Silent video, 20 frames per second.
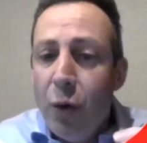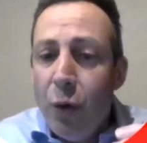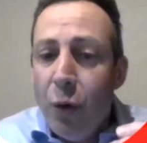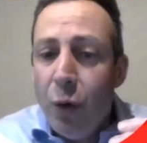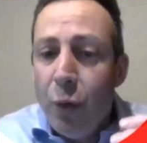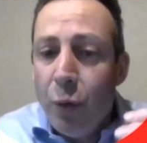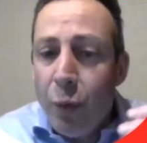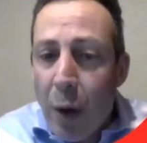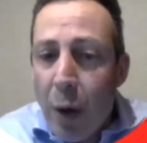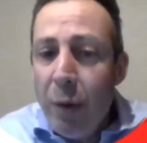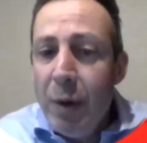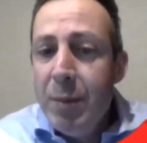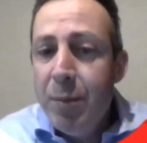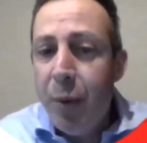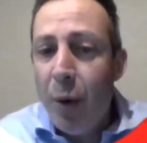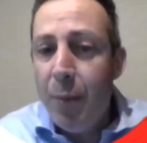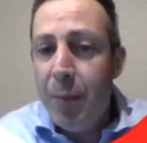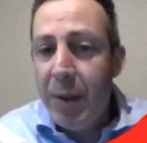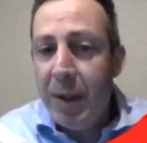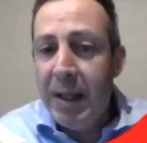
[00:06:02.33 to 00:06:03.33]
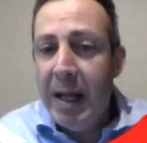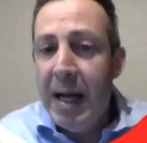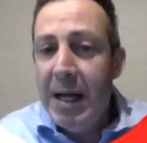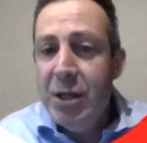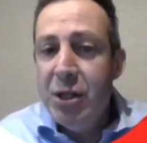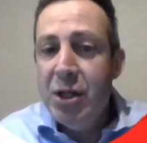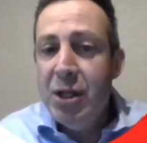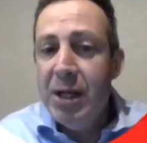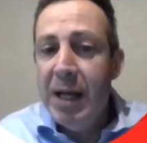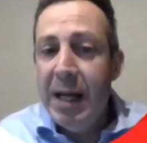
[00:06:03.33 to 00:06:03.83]
growing
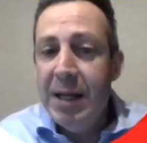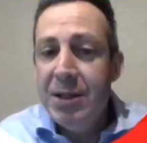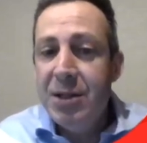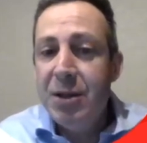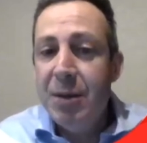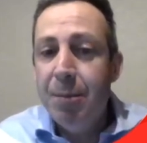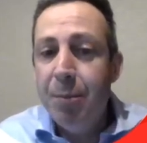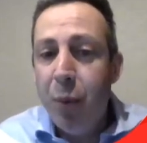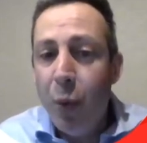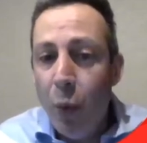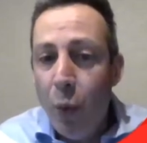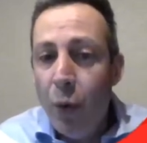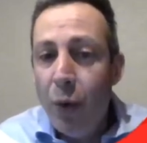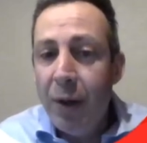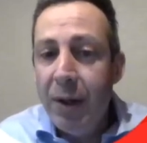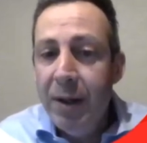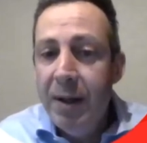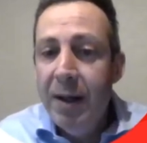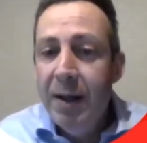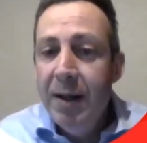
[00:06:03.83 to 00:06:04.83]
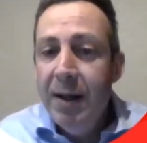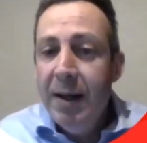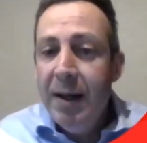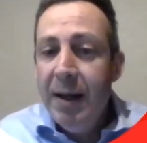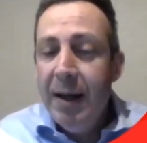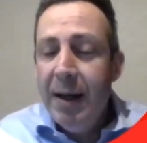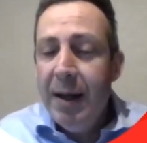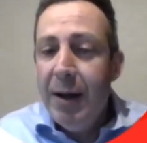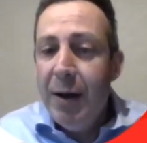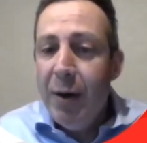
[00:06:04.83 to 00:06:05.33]
population has supported
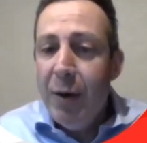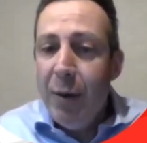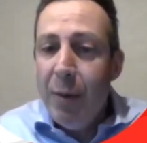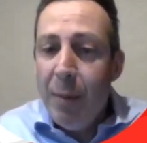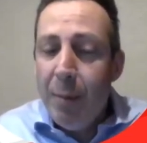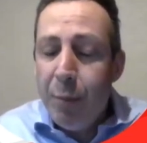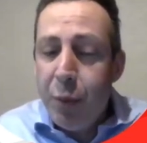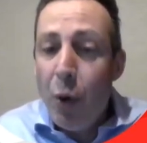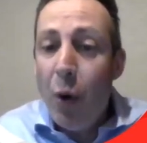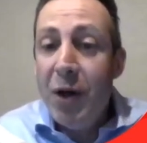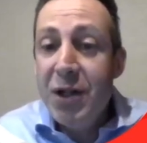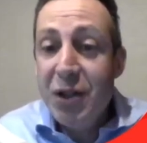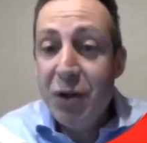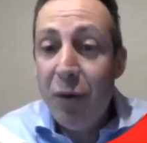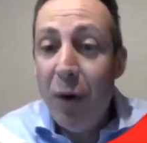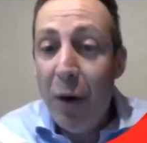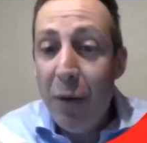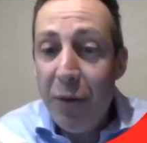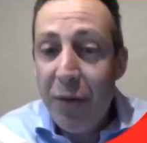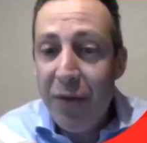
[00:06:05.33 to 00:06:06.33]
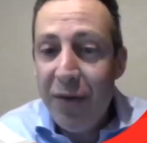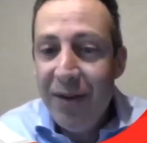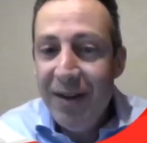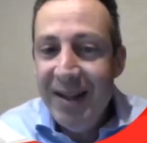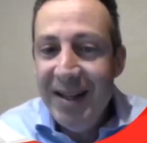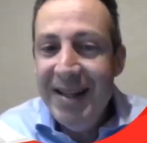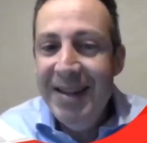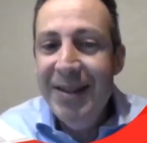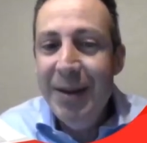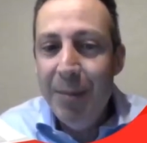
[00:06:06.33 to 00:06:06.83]
price growth
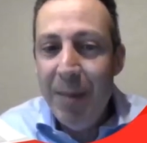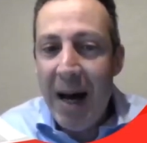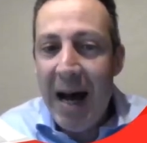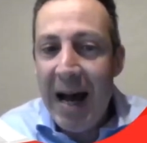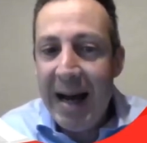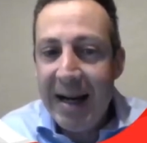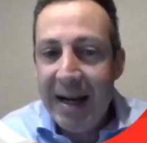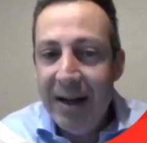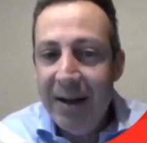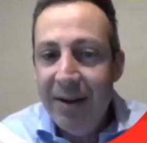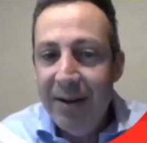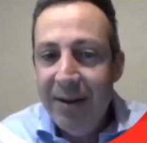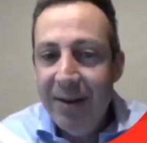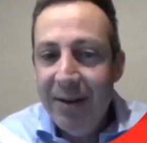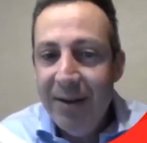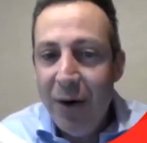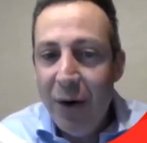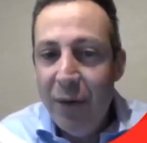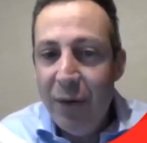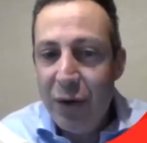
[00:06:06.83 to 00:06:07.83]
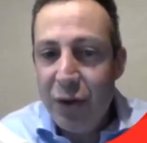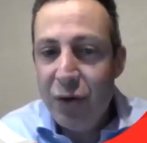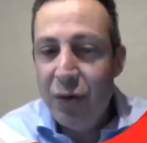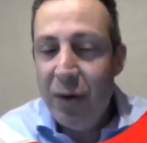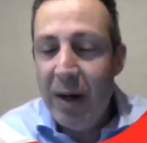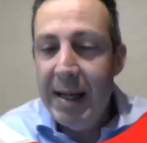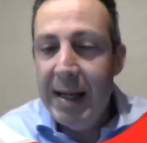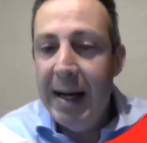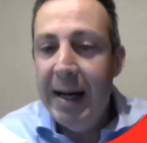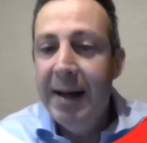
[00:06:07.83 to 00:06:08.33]
in the market of
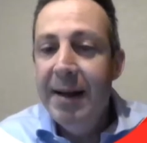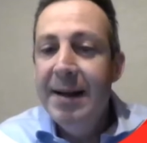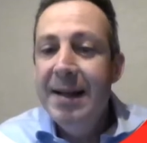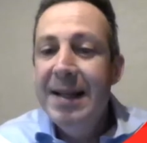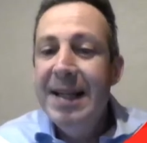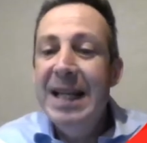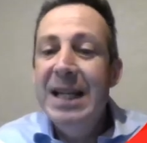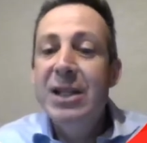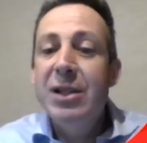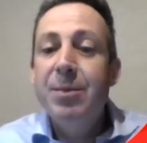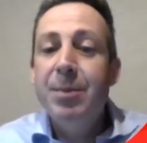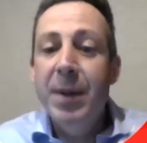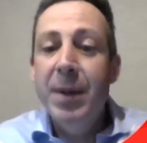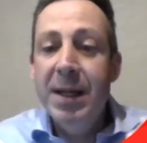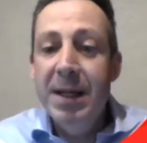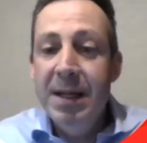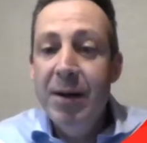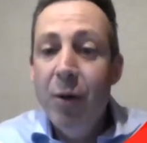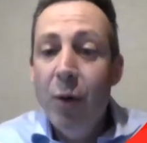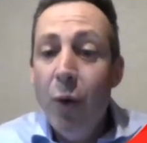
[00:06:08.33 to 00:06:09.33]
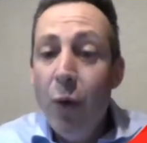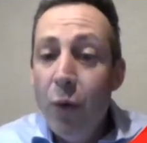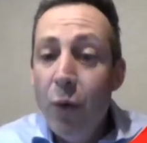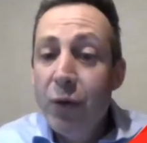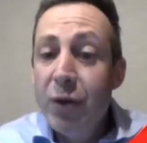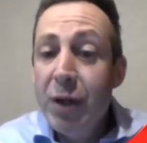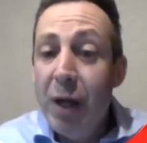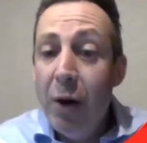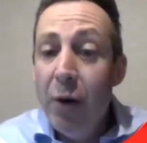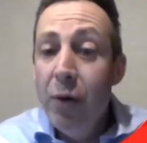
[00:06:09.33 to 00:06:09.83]
Australia. It's been
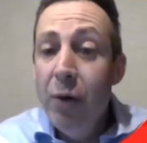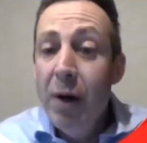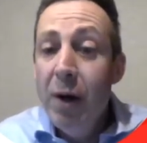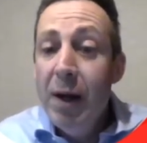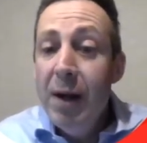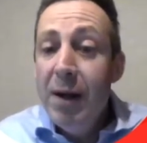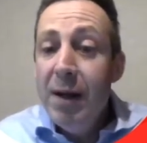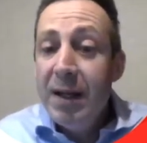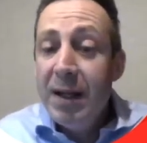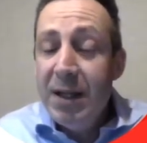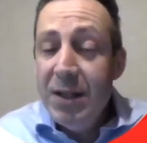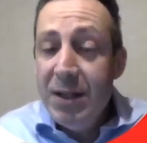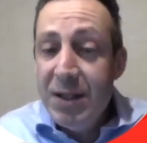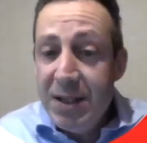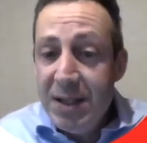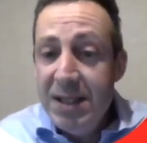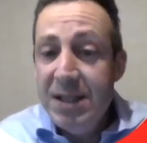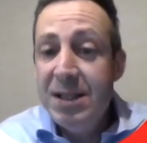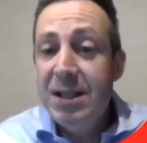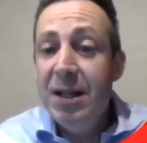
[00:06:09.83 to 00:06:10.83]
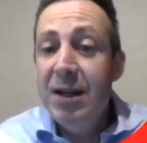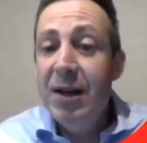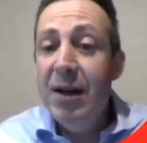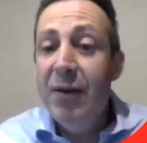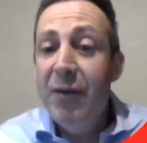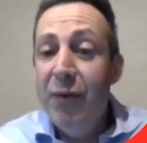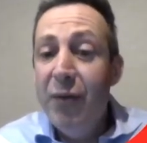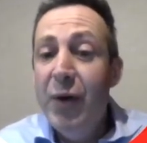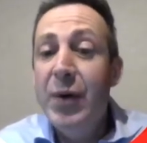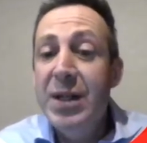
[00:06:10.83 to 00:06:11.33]
also consistent
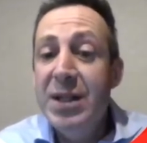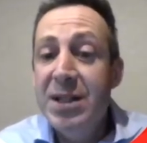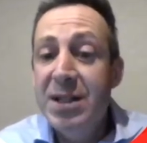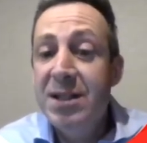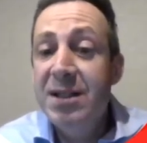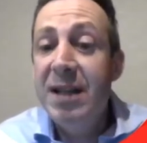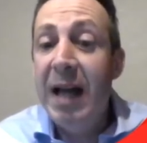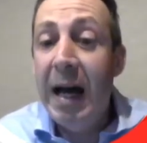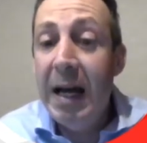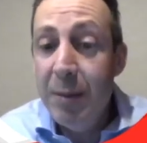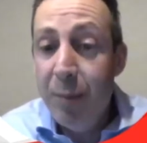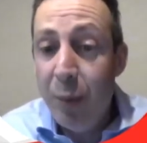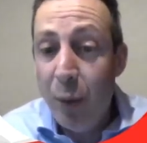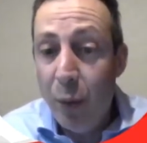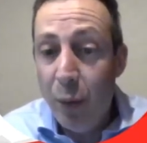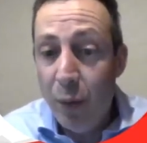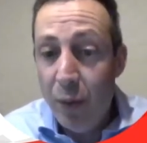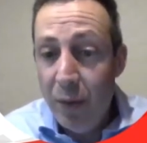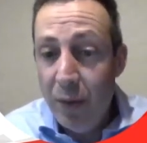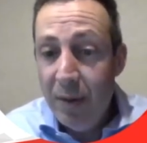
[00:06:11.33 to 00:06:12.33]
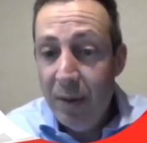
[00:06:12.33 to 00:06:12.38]
and very stable